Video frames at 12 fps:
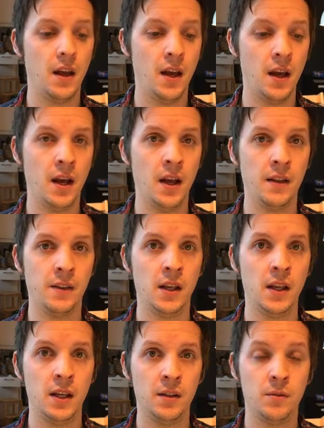
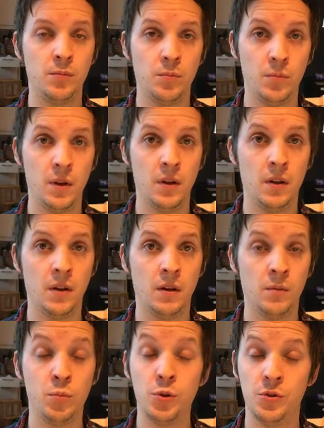and it
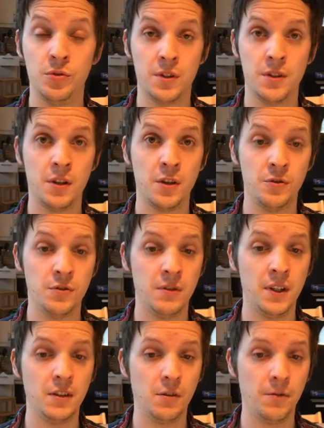produces a
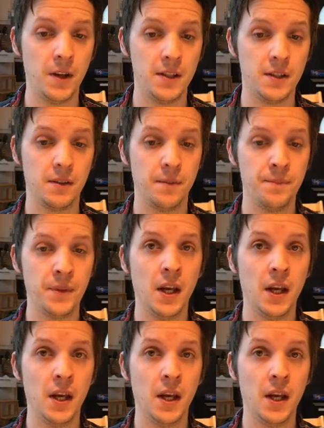user interface,